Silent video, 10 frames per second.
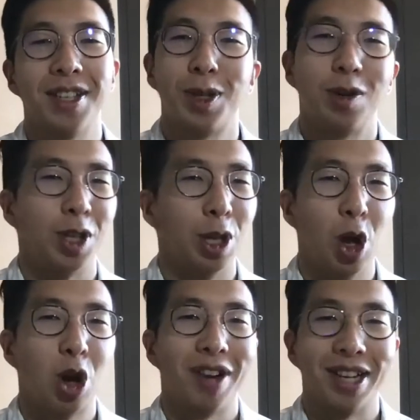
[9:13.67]
there's a
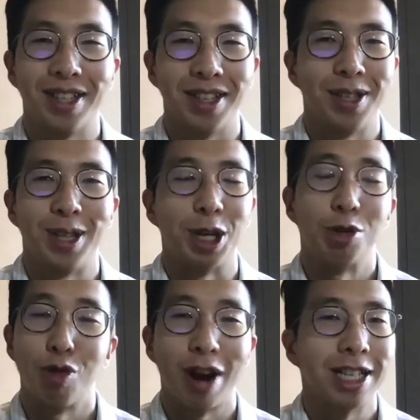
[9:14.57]
lot of existing
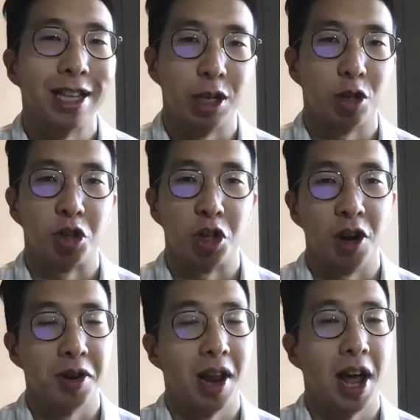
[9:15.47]
great literature
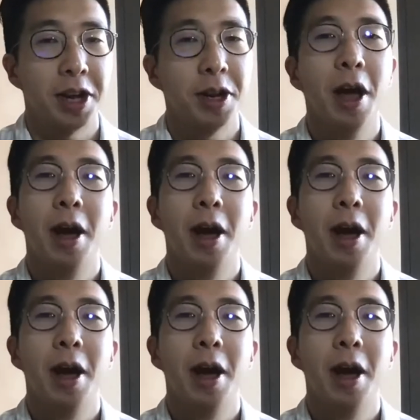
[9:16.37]
online,